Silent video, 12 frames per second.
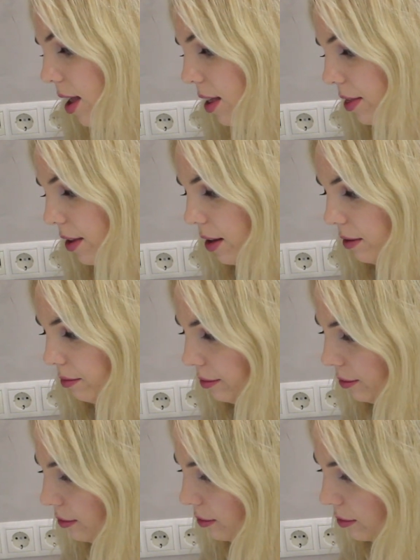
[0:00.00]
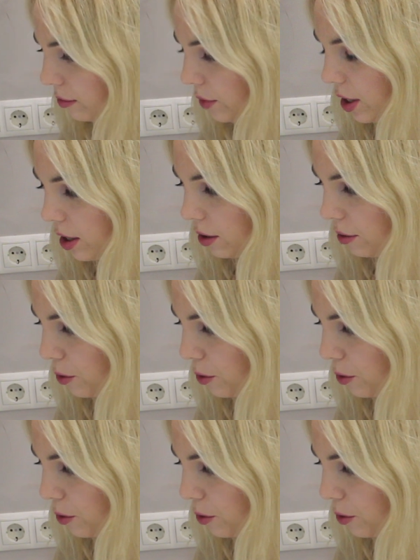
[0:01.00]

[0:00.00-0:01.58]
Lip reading: and then we can